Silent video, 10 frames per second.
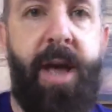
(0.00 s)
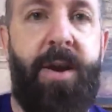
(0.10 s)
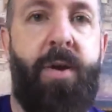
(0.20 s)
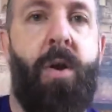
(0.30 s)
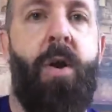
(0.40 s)

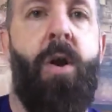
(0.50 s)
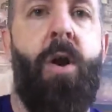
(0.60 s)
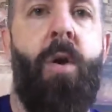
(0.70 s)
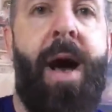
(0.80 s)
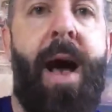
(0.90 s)
Our
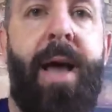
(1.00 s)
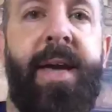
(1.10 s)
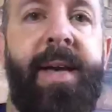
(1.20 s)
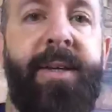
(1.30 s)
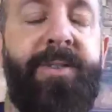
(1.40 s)
ROI
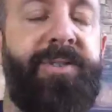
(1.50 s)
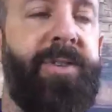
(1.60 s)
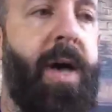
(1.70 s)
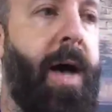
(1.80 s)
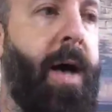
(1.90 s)
is
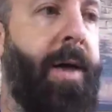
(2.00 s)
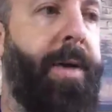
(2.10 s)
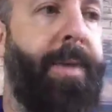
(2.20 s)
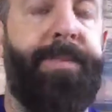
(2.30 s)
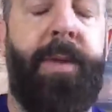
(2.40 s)

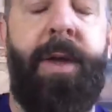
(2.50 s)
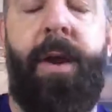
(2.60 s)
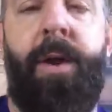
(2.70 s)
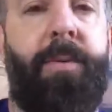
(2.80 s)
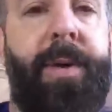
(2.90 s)

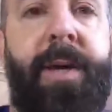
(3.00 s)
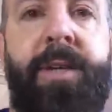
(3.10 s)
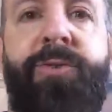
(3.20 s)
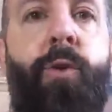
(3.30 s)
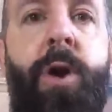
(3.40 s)

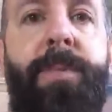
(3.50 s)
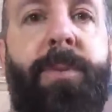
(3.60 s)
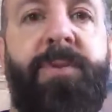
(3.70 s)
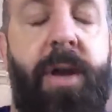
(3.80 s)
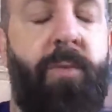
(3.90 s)

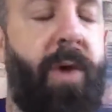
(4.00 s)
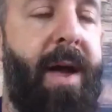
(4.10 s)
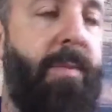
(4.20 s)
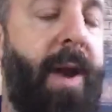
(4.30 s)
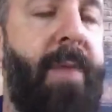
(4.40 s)
40%,
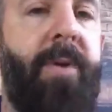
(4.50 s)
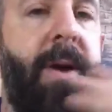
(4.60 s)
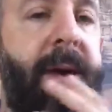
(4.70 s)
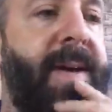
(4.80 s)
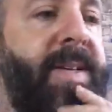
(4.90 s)
whatever
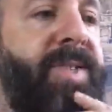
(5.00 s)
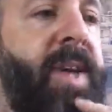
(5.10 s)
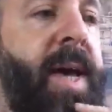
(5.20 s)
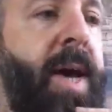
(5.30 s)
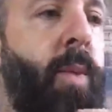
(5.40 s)
it is.
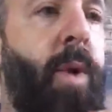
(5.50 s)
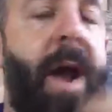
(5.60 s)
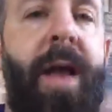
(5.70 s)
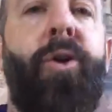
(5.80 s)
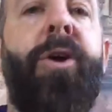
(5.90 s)
We're
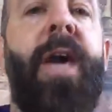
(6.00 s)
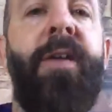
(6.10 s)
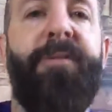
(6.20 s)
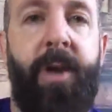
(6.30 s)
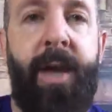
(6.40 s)
not
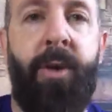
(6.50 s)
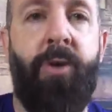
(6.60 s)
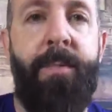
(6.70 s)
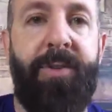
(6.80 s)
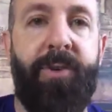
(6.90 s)
looking for
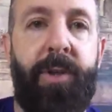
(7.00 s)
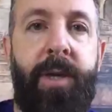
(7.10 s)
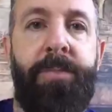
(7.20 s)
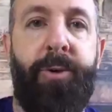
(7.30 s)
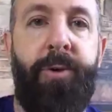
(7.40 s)
incremental
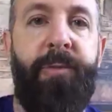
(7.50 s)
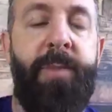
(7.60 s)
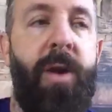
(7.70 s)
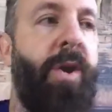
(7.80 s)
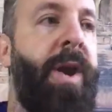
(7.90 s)

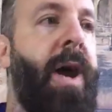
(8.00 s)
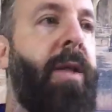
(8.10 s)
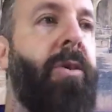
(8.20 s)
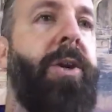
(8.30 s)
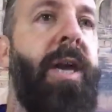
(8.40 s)
improvement. We're
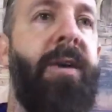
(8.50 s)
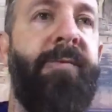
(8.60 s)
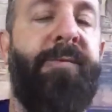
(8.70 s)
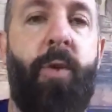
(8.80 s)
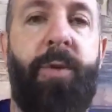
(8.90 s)
not looking
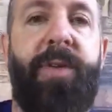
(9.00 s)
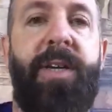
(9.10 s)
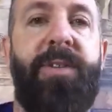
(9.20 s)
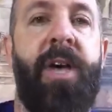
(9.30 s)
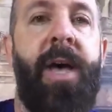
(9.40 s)
for these